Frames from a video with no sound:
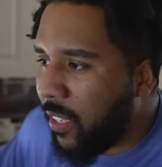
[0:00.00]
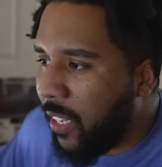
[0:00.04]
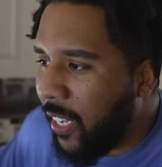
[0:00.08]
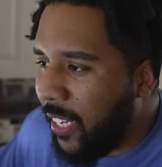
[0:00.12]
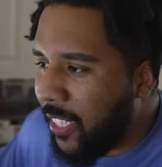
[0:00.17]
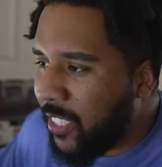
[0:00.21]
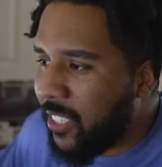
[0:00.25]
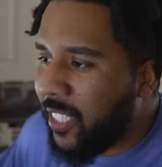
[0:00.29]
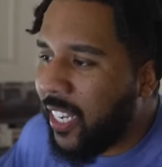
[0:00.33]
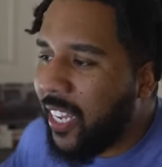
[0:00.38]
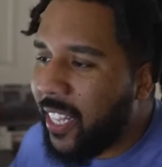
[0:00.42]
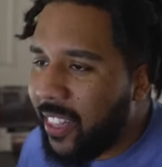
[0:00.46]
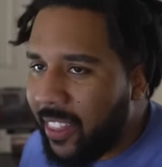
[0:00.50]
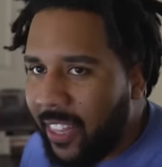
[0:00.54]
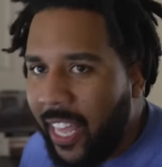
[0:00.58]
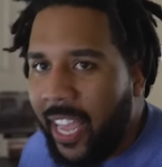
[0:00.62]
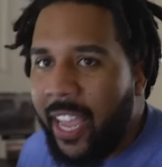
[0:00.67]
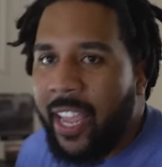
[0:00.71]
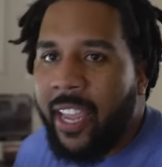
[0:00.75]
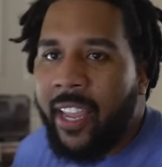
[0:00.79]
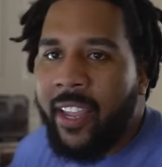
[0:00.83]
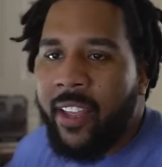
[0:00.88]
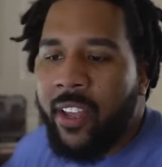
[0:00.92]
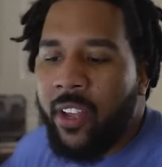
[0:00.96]
he said
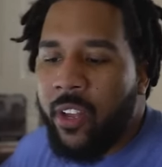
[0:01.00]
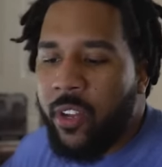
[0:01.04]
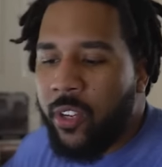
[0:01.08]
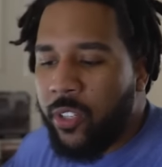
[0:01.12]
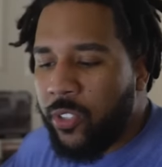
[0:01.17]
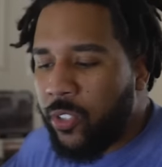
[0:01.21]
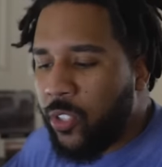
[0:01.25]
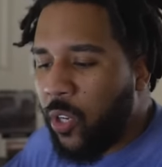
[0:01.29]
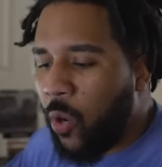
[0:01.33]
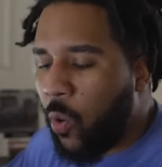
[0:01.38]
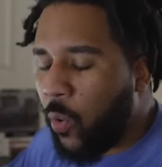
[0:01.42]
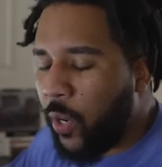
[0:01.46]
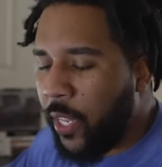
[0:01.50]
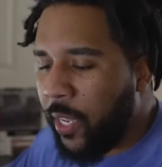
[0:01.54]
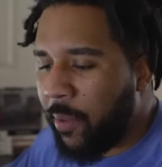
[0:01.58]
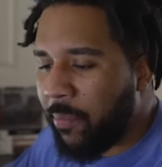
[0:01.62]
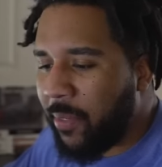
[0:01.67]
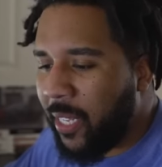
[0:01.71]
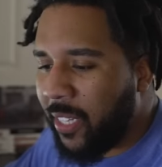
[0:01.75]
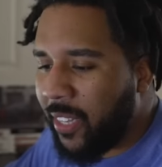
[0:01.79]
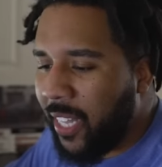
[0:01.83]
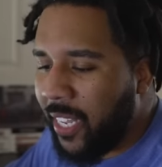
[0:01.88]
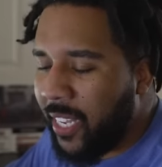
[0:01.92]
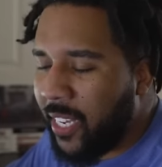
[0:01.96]
they told him
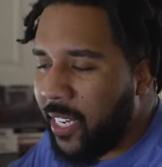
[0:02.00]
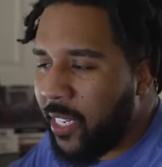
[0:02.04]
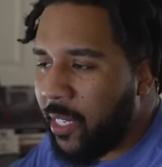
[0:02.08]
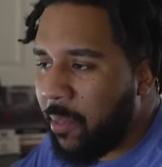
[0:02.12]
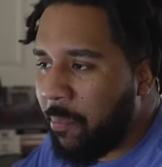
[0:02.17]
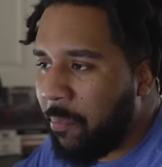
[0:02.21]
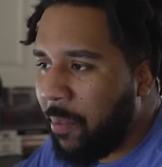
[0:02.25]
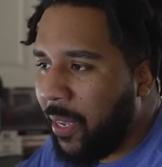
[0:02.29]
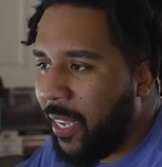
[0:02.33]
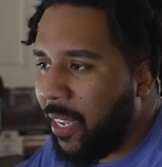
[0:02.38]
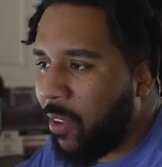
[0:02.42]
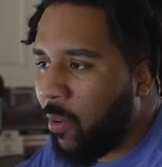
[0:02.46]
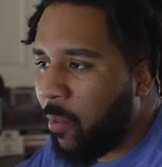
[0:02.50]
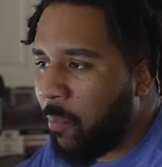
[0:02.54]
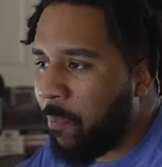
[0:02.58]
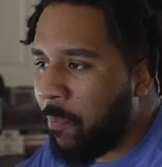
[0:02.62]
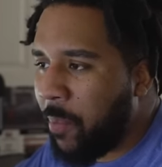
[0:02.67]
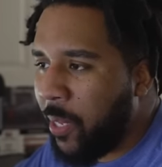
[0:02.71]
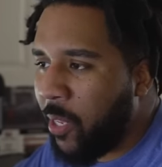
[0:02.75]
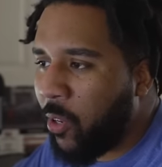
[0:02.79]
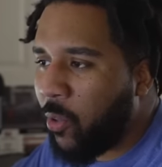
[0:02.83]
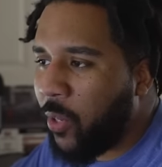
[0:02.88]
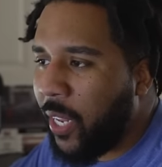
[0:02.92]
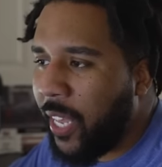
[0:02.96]
that they couldn't
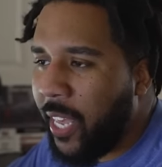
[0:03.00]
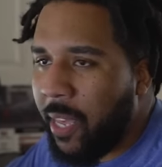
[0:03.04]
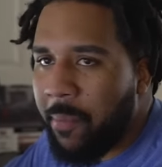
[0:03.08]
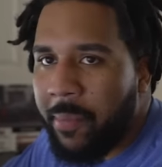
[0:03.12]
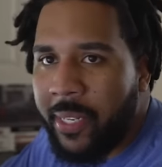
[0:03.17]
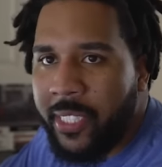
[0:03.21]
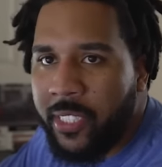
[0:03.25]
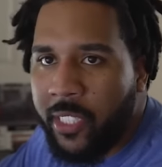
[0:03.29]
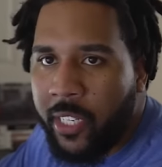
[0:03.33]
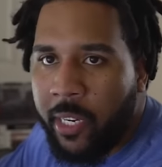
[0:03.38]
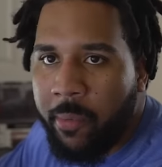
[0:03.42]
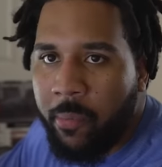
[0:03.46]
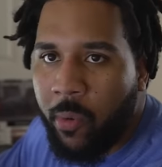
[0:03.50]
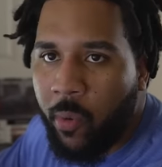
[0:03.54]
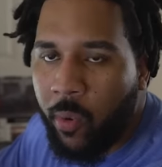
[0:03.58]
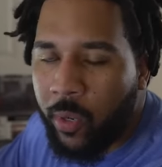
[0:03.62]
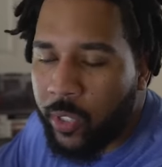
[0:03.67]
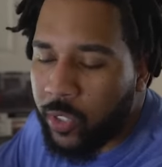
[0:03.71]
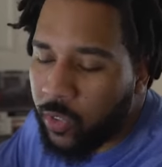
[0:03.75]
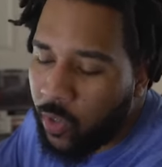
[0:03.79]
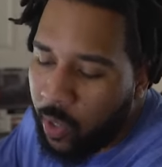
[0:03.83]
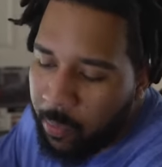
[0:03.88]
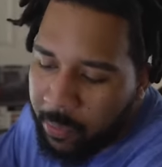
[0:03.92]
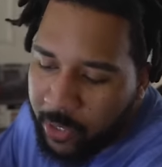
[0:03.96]
build Hemis
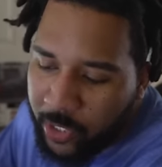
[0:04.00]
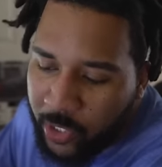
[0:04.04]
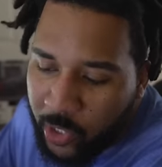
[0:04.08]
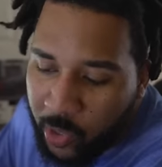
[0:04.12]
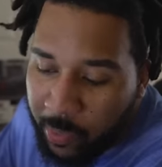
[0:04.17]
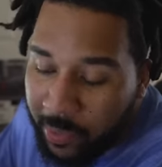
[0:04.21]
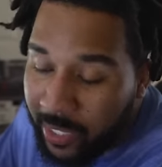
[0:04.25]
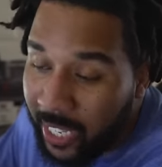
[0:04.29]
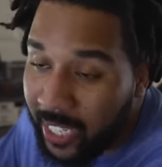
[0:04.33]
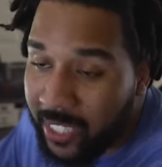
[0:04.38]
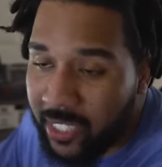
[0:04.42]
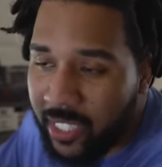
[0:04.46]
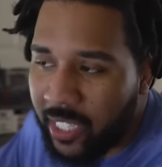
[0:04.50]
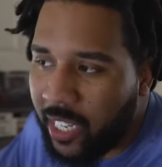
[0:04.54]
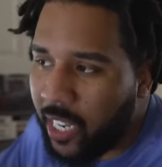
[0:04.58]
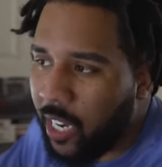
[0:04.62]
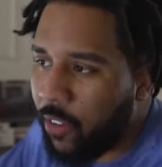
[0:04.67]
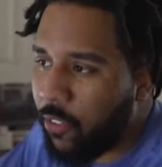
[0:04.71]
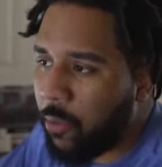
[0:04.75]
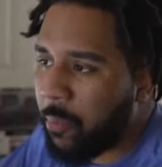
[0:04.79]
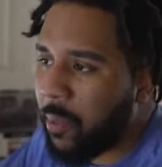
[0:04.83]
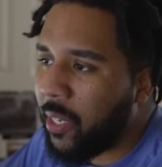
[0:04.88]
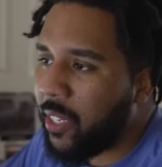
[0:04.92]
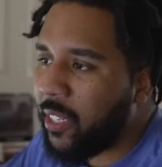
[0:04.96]
anymore. So I'm assuming that's the
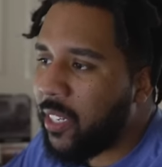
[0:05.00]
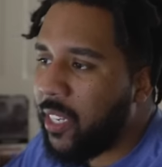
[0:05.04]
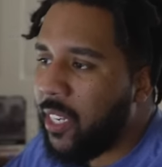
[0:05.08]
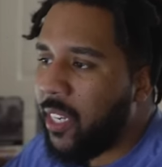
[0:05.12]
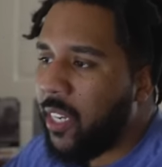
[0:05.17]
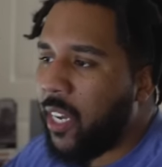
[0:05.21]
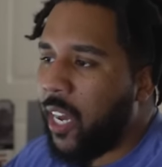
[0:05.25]
government.